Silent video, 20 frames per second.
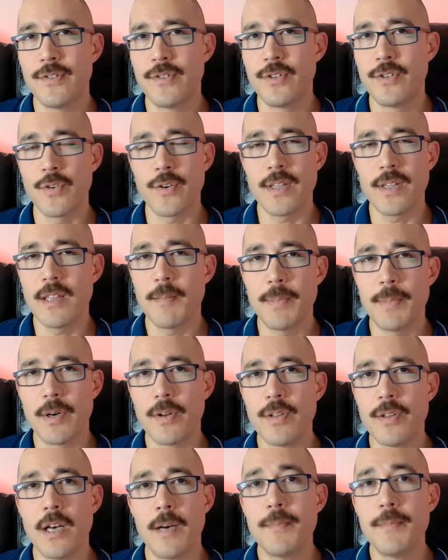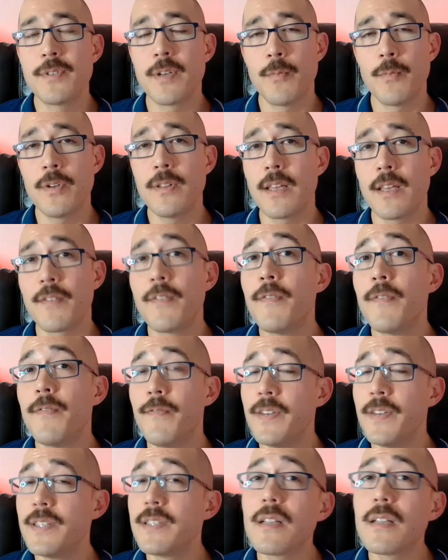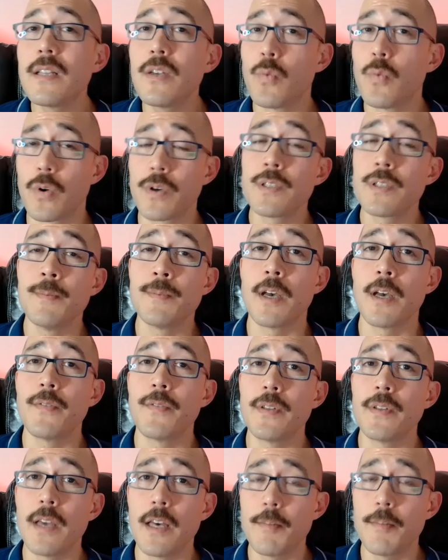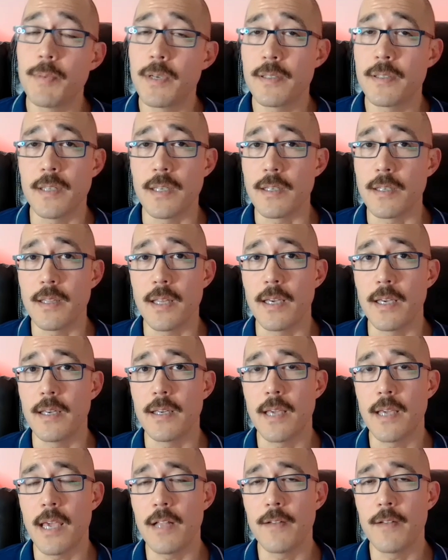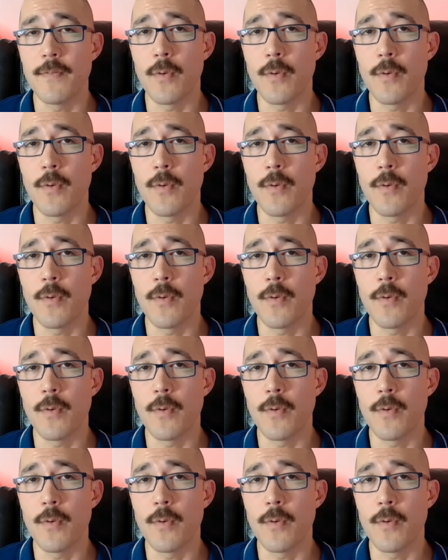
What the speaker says: during the buildup, someone like physically works himself to death because they can't